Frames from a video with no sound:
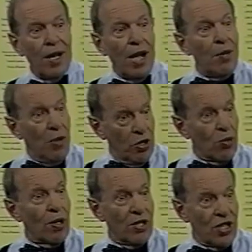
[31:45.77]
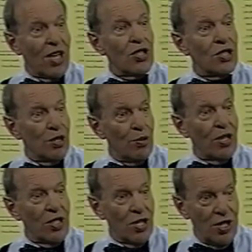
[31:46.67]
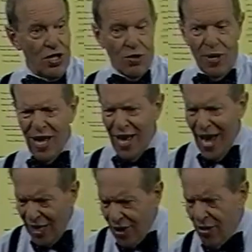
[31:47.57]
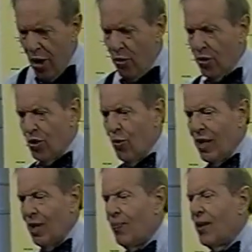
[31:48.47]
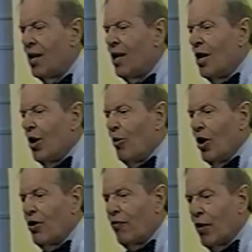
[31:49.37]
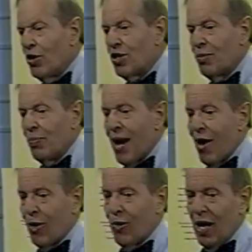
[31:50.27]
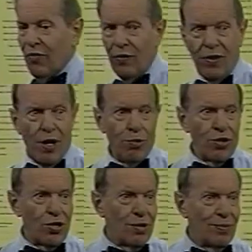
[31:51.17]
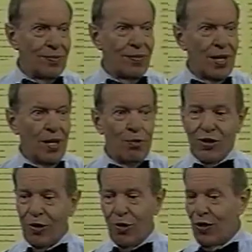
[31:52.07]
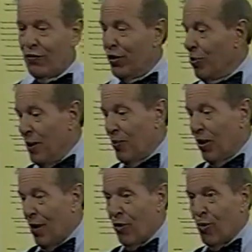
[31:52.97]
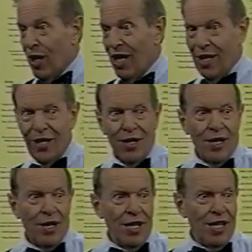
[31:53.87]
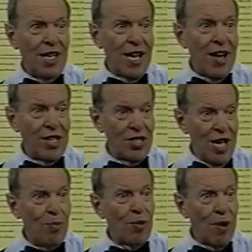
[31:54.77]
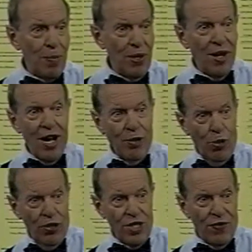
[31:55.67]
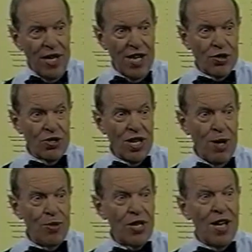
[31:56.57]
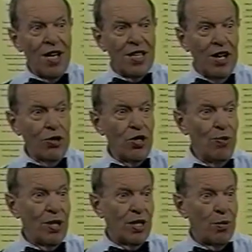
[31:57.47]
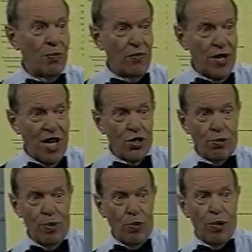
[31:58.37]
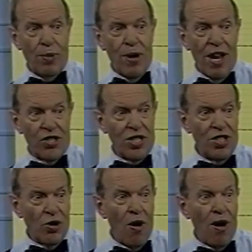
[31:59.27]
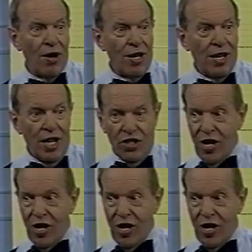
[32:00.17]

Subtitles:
And most organizations do things of this sort. How do you know they're doing it? Well, the first paragraph of notes, which of course few people ever read, in the accounting statement, right behind all these financial statements, tells you what their financial reporting policies are, and